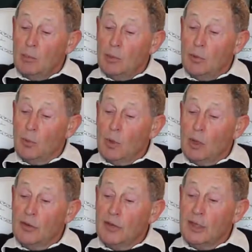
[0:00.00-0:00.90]
But the
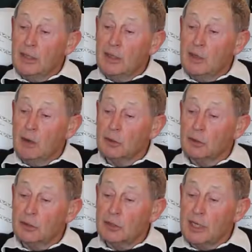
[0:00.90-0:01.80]
one thing the
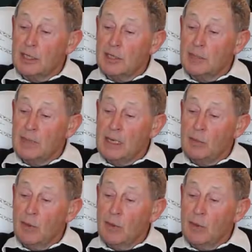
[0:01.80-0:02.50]
coxswain said to me